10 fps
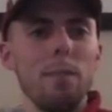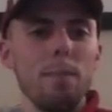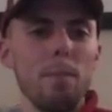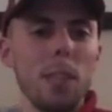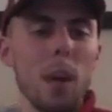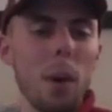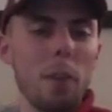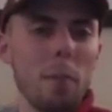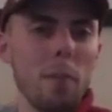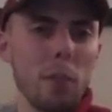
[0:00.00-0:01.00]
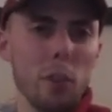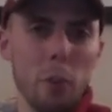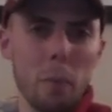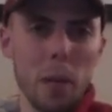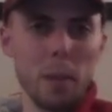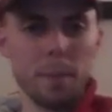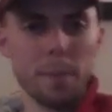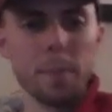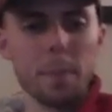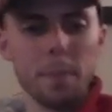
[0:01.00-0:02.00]
stay away from it for a little bit.
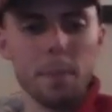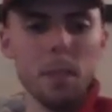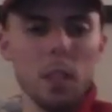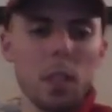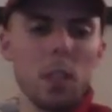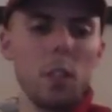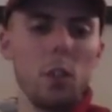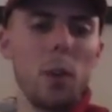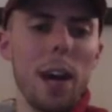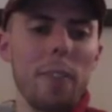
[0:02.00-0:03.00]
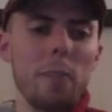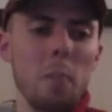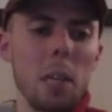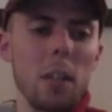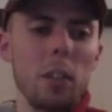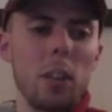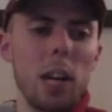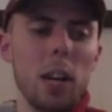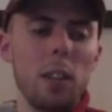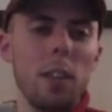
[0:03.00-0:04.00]
You have to be a little
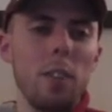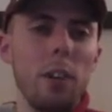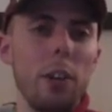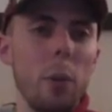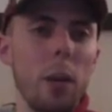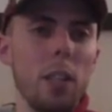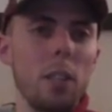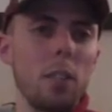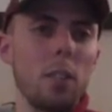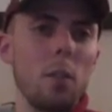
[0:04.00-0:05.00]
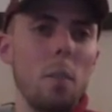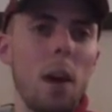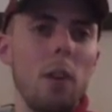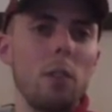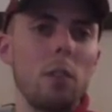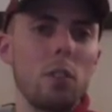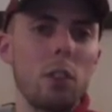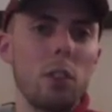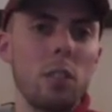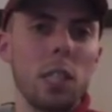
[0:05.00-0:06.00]
higher level anyways to mount
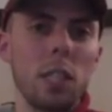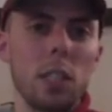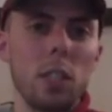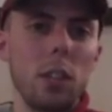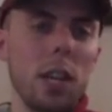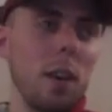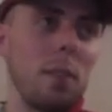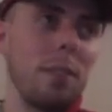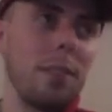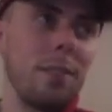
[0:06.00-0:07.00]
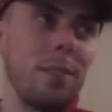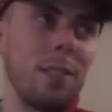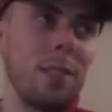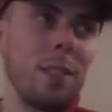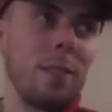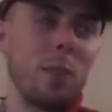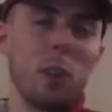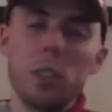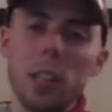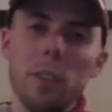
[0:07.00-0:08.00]
certain things. Like
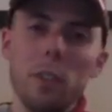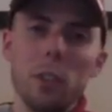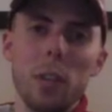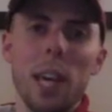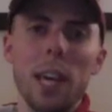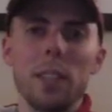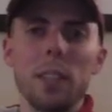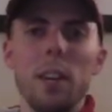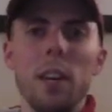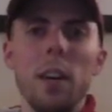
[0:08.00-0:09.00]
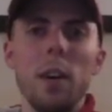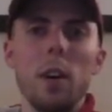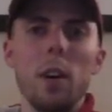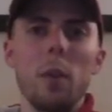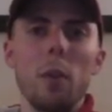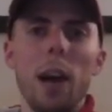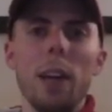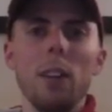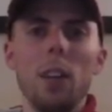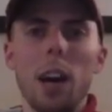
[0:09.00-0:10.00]
first level, you can't
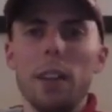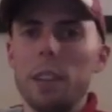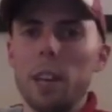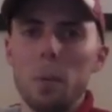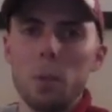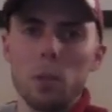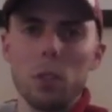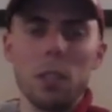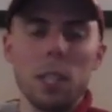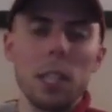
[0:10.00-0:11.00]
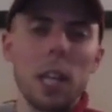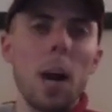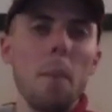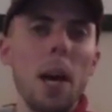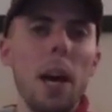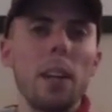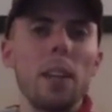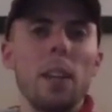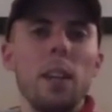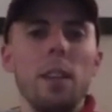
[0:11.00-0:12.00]
ride a lot of animals into
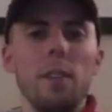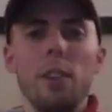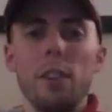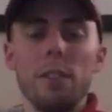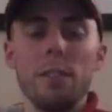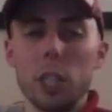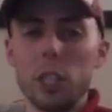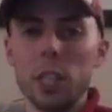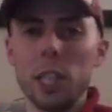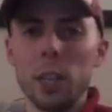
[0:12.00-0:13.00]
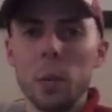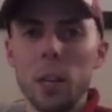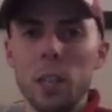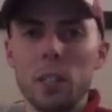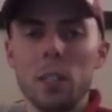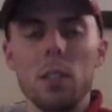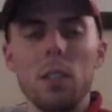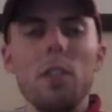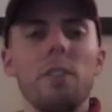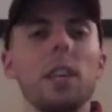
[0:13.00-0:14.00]
combat very efficiently anyways,
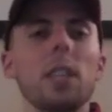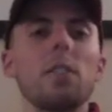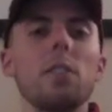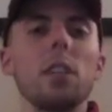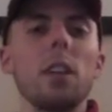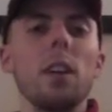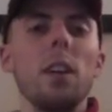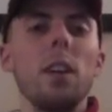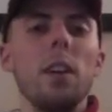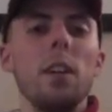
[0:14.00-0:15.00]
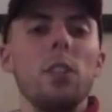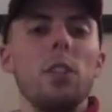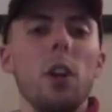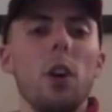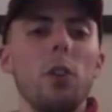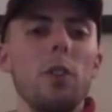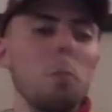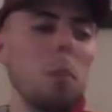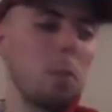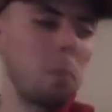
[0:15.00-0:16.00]
or effectively. So you have
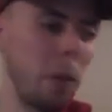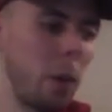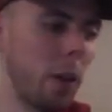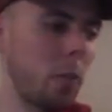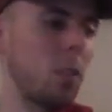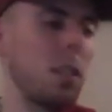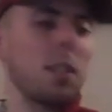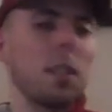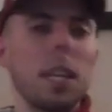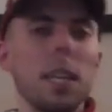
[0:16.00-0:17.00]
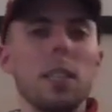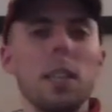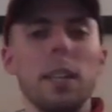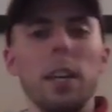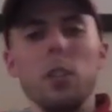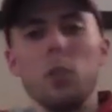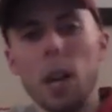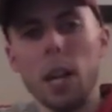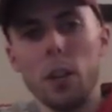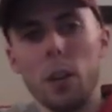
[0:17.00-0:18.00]
to meet the prerequisites. Like I said, that
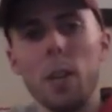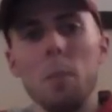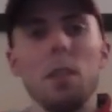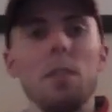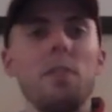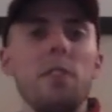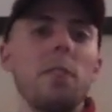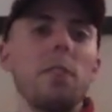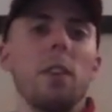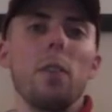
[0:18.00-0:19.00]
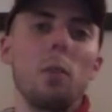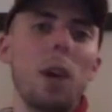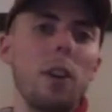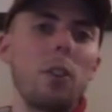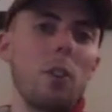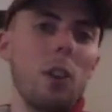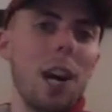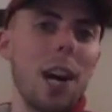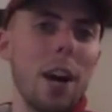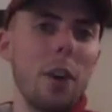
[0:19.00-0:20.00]
Drake, you had to be a 5th level rider or
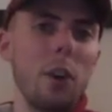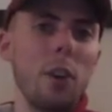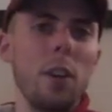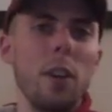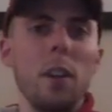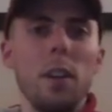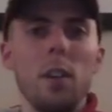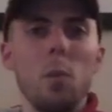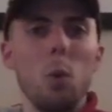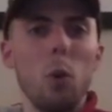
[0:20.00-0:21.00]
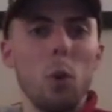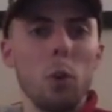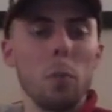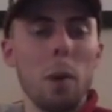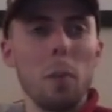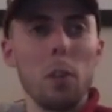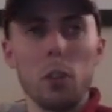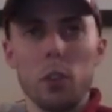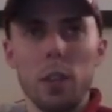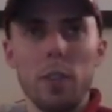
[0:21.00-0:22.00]
higher. Warhorse might be
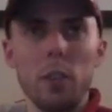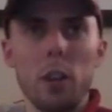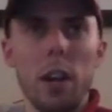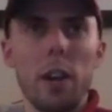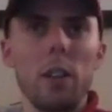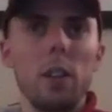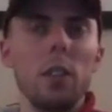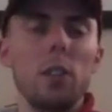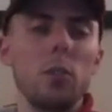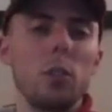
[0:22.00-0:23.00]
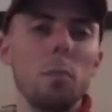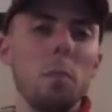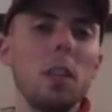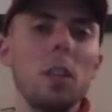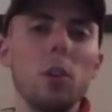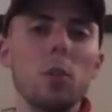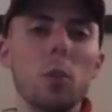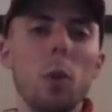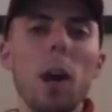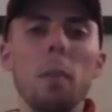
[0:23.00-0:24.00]
3rd level or higher. So just meet those
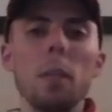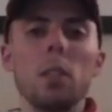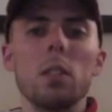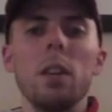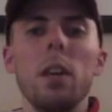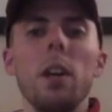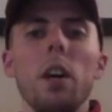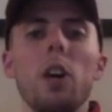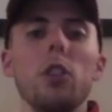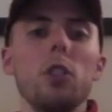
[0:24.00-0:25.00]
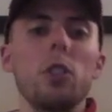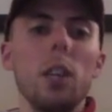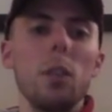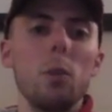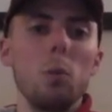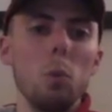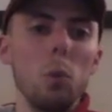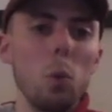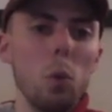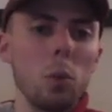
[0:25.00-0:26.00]
requirements, understand the
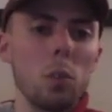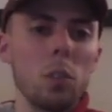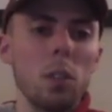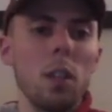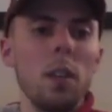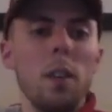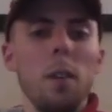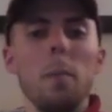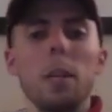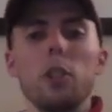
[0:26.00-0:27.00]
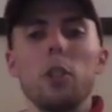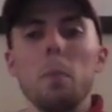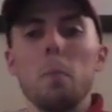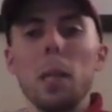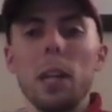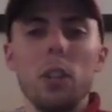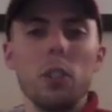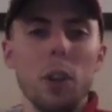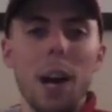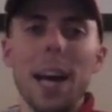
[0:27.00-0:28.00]
rules, make sure your
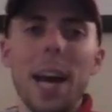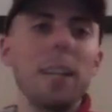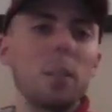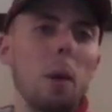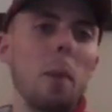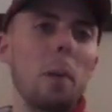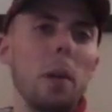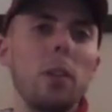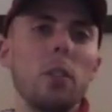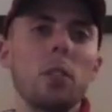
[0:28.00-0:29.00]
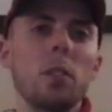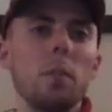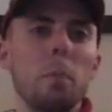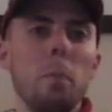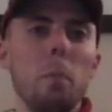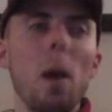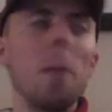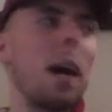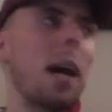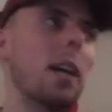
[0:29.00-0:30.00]
players, I asked my players way
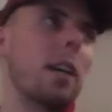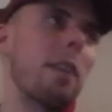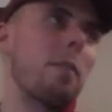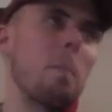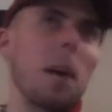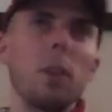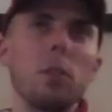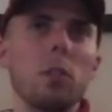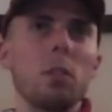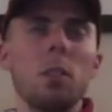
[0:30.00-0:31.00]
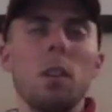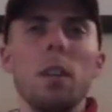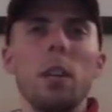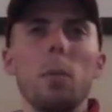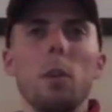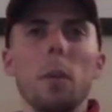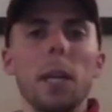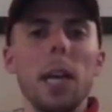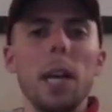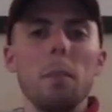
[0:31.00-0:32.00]
back, I gave them mounts in one of my
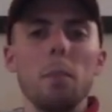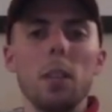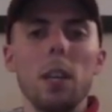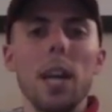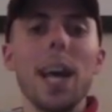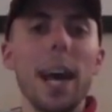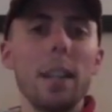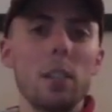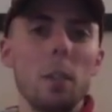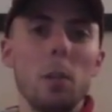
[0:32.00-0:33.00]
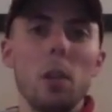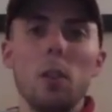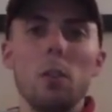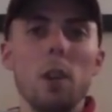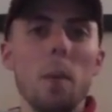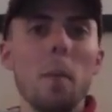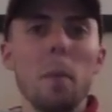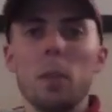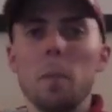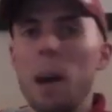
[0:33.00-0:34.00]
games, and I asked them, come up
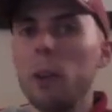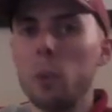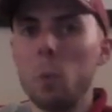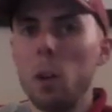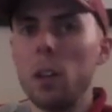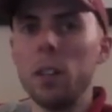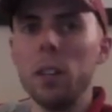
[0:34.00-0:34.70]
with the mount you want